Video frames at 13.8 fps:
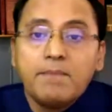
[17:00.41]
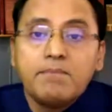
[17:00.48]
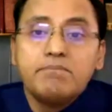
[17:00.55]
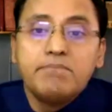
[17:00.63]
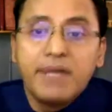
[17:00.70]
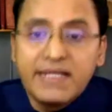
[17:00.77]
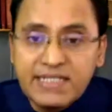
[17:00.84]

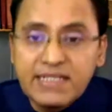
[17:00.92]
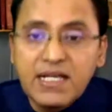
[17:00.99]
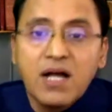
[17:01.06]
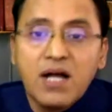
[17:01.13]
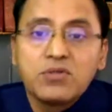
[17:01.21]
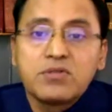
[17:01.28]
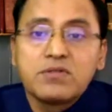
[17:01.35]
belting
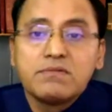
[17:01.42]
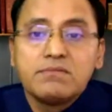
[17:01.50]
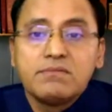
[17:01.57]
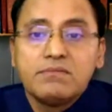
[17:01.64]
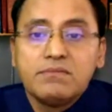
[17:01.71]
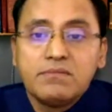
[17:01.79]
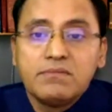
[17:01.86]
out
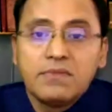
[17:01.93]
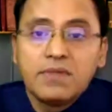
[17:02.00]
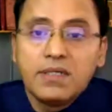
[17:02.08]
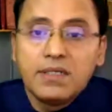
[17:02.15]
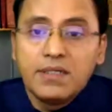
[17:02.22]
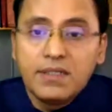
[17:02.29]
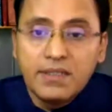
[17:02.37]

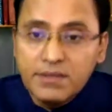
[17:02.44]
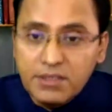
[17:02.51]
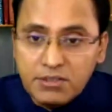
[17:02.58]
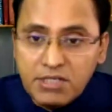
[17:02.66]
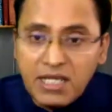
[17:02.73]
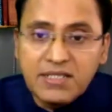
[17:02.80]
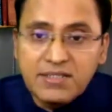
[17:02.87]
the
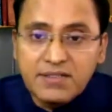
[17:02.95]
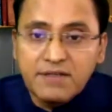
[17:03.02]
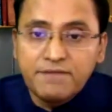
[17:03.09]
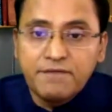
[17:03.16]
dates of